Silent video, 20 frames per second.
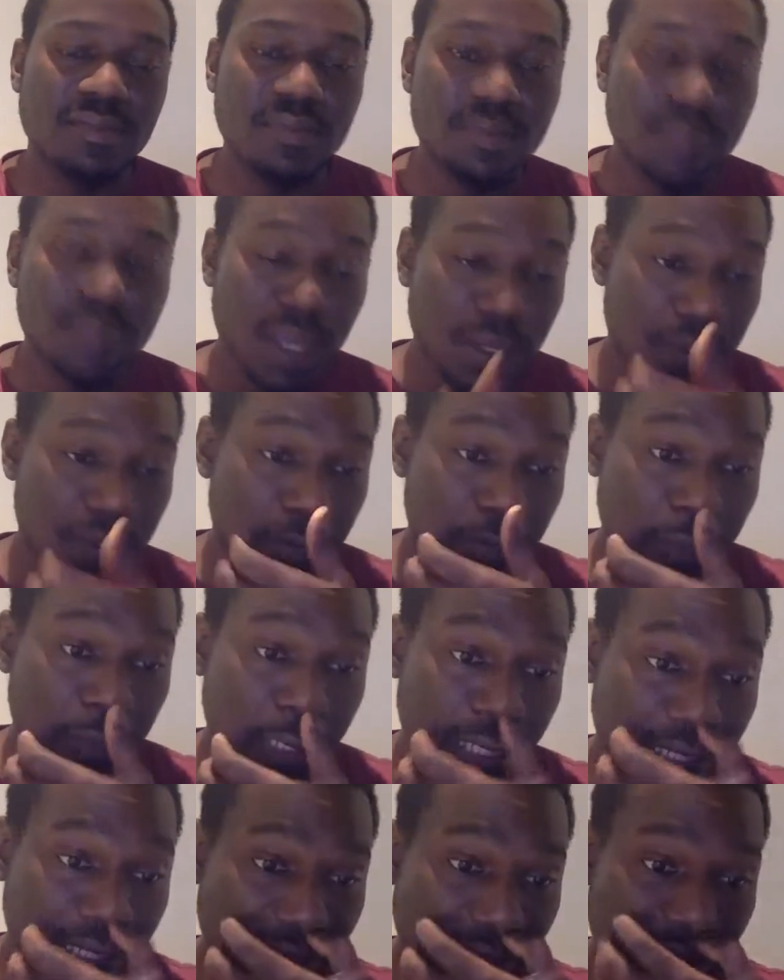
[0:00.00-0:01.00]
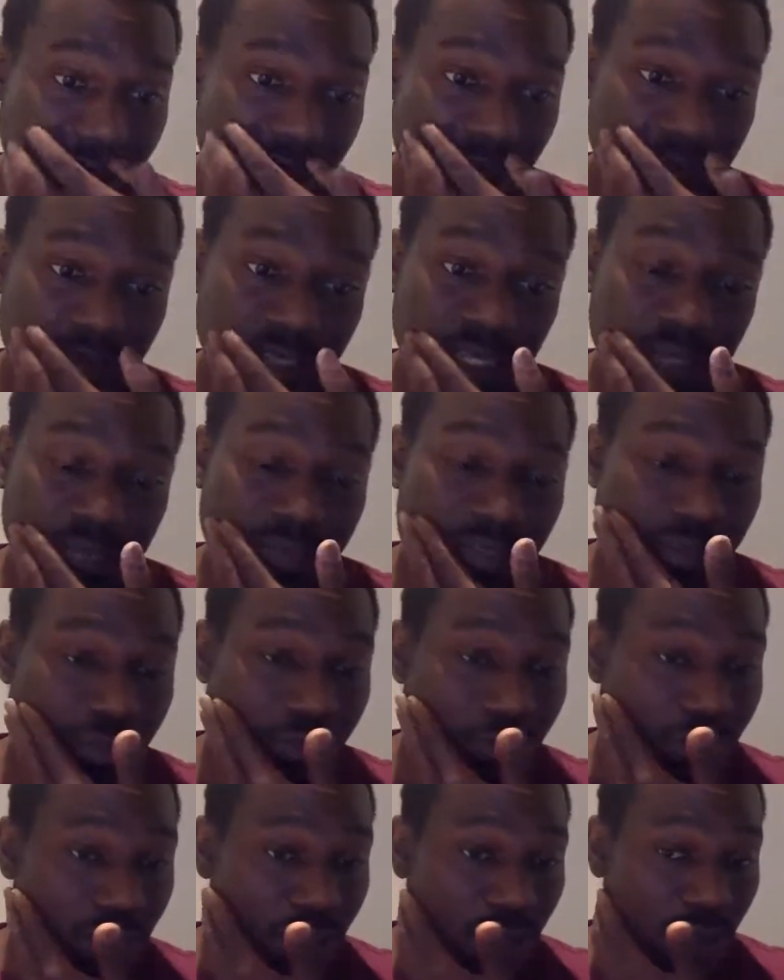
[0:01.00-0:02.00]
I don't know, I sometimes
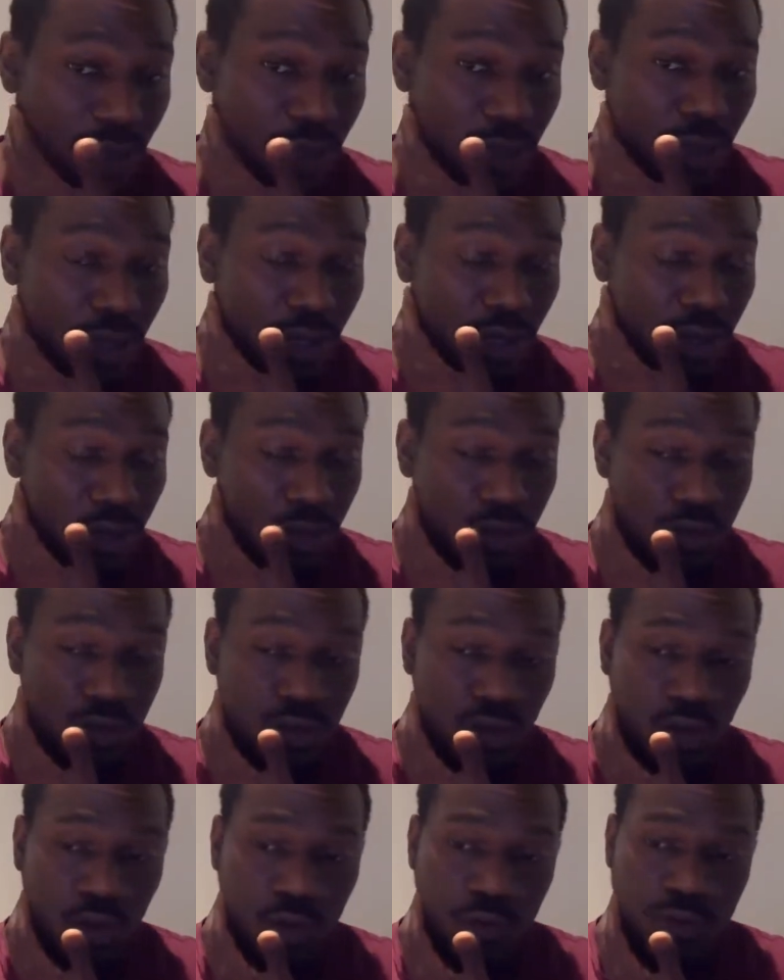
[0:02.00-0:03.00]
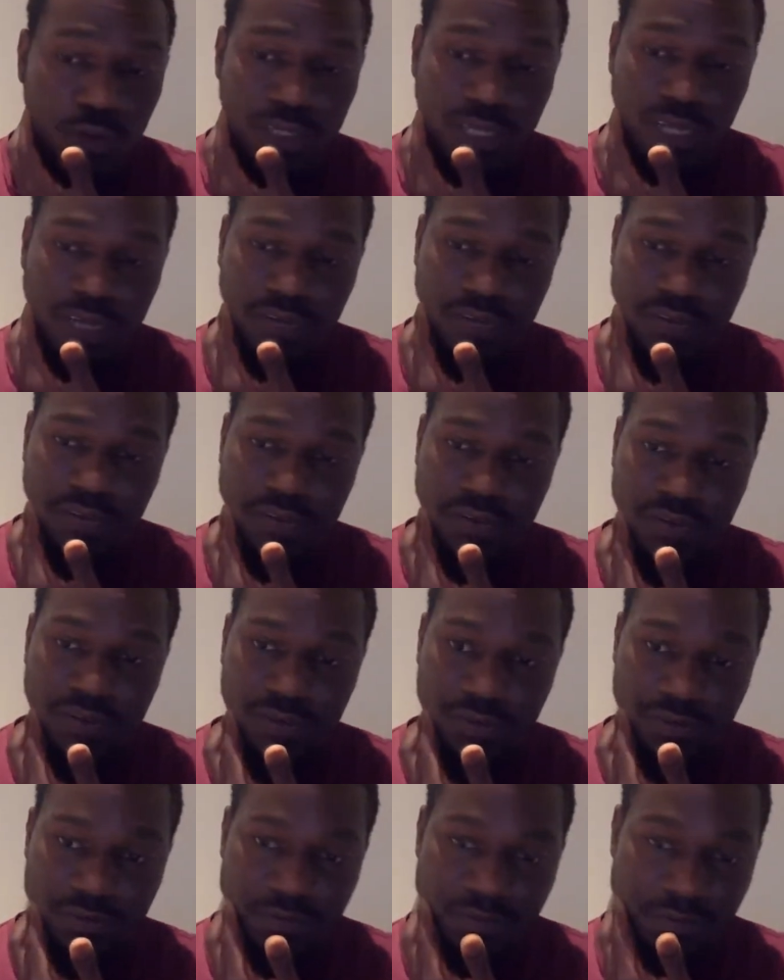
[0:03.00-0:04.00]
lose hope with the African
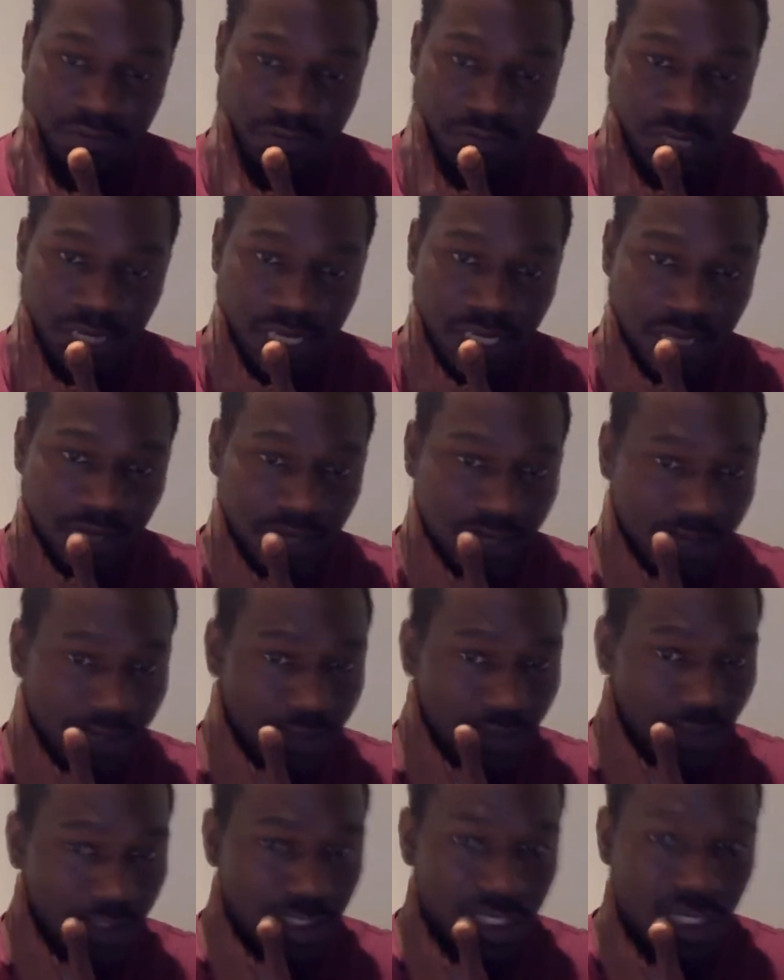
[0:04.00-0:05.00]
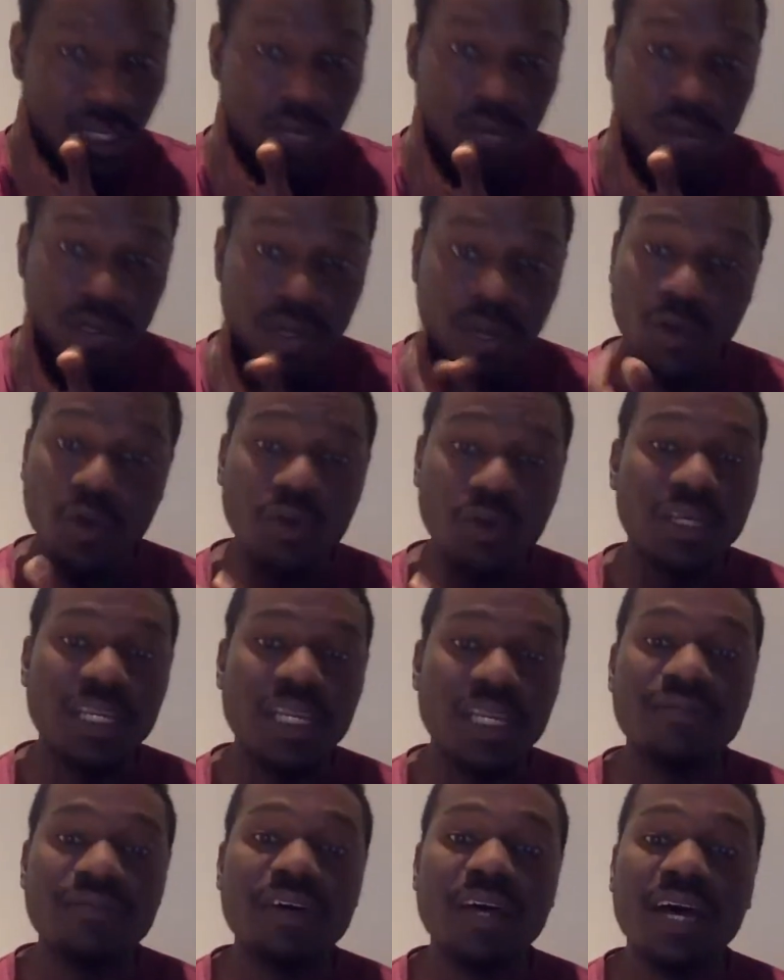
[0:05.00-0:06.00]
Union, that they've lost their way, or they
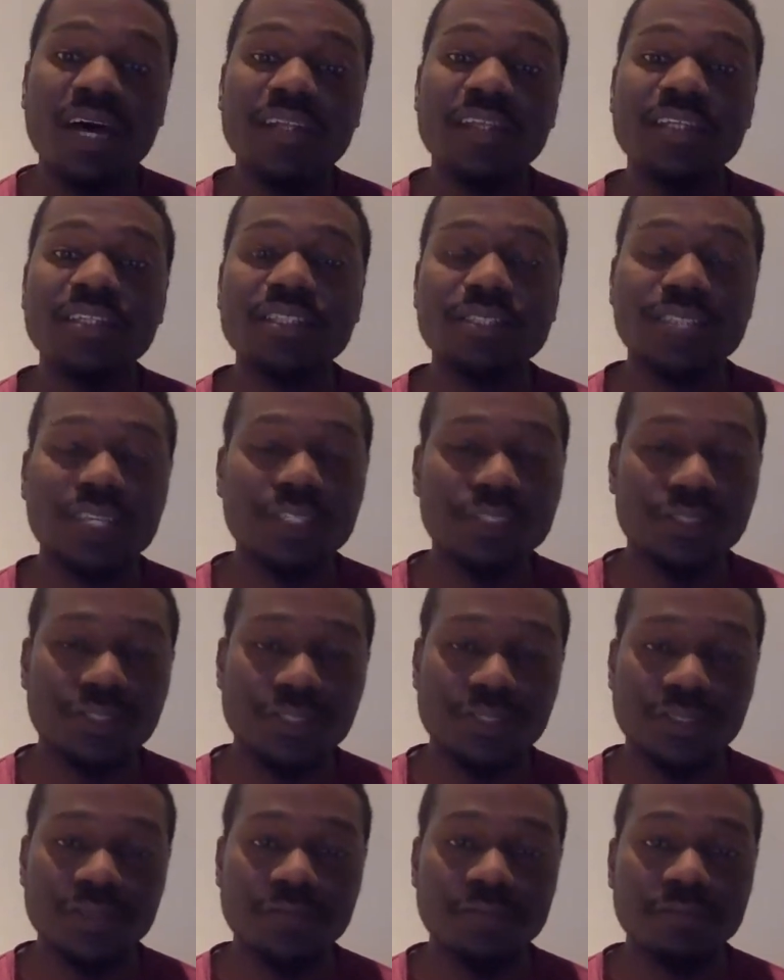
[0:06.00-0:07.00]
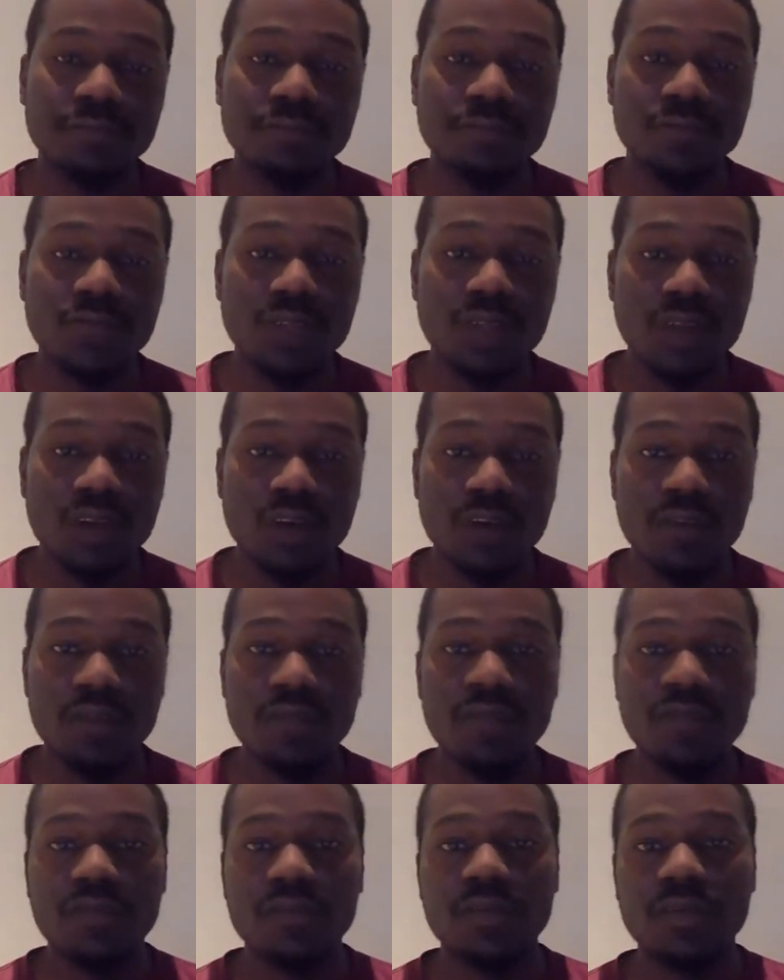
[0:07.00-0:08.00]
never had the intention of
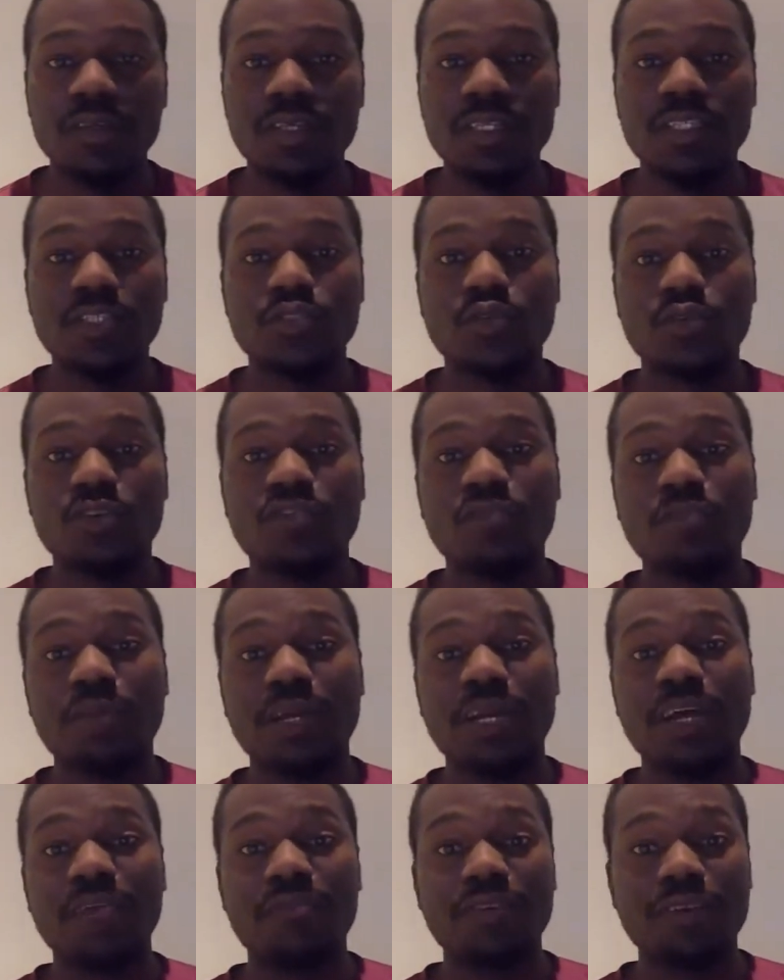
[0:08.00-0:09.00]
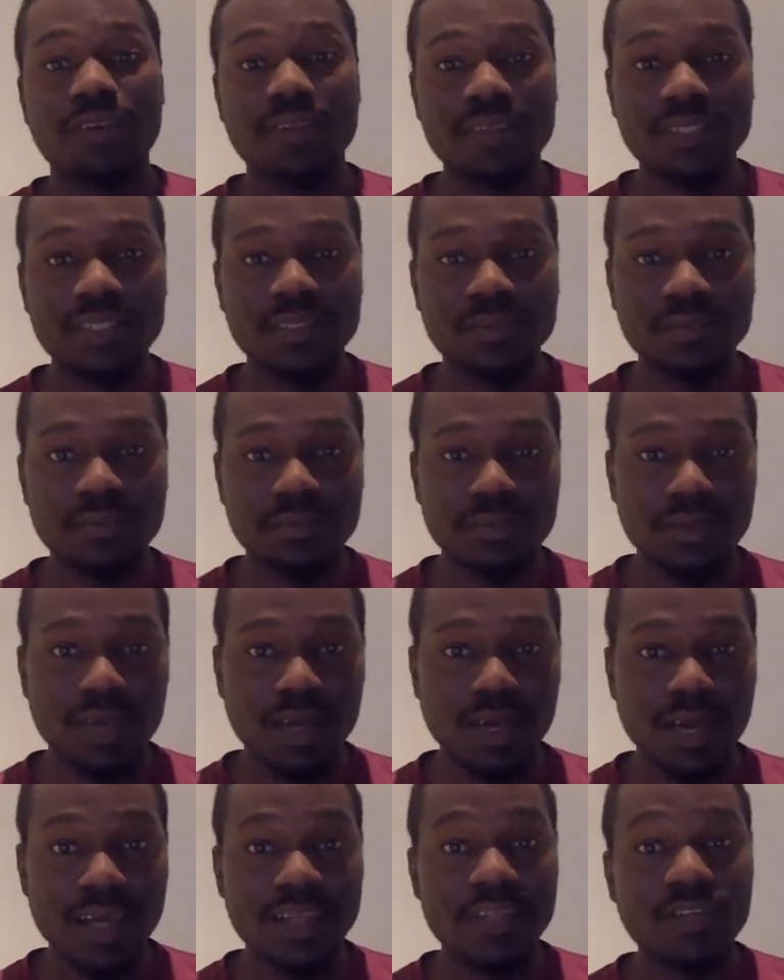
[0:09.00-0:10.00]
this sort of Pan-Africanism
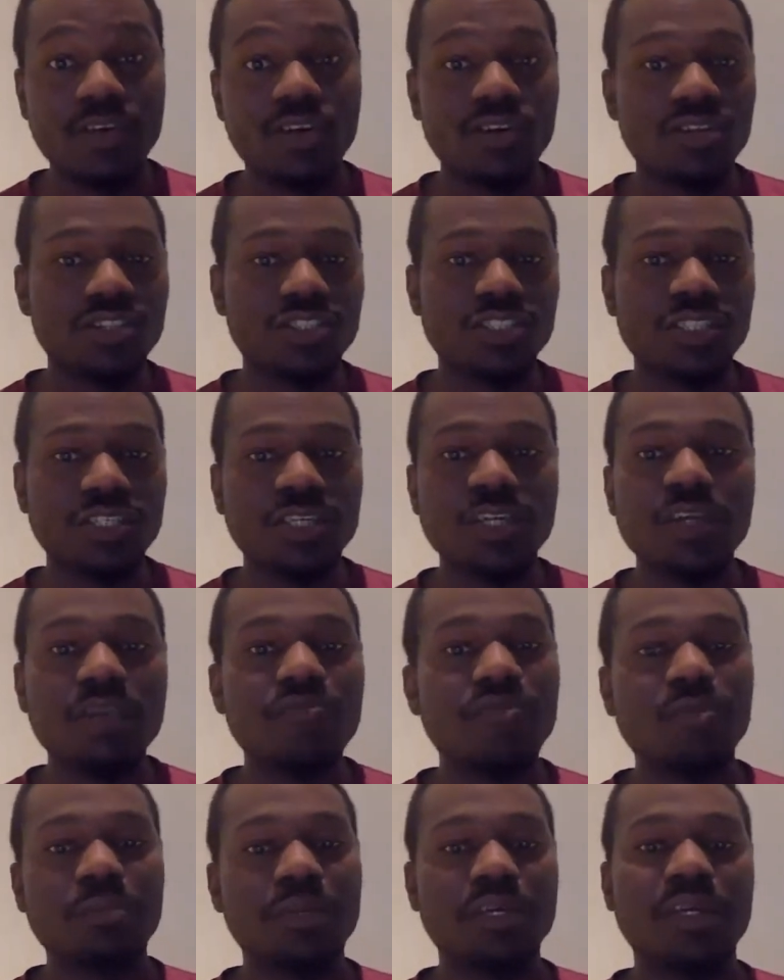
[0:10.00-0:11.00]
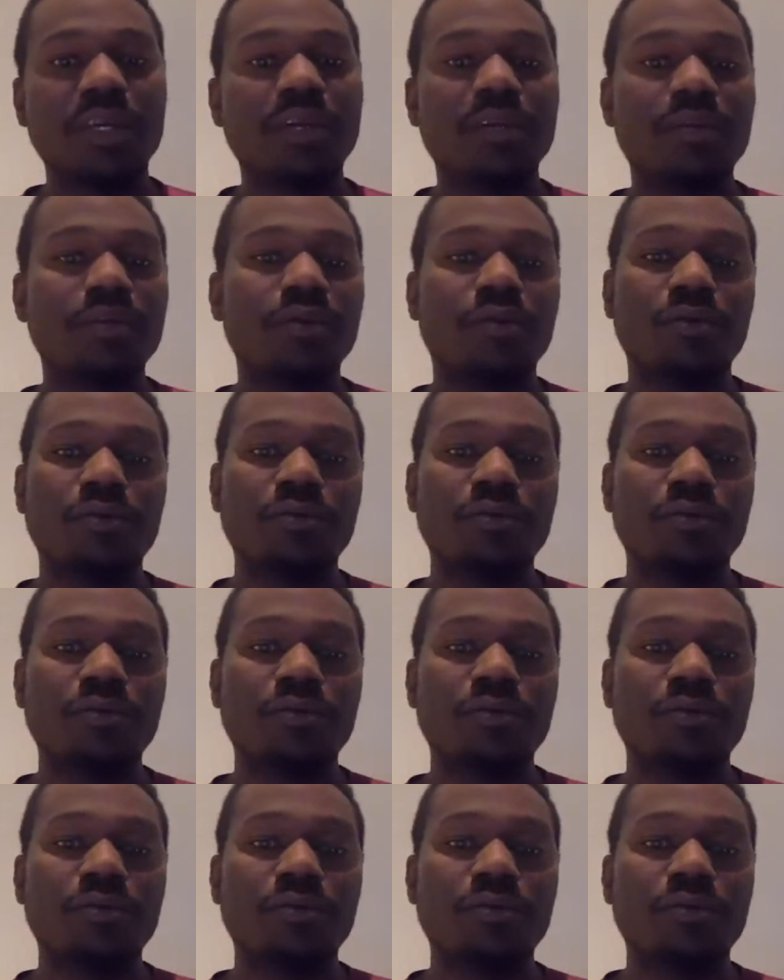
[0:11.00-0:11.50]
ideology from the get-go.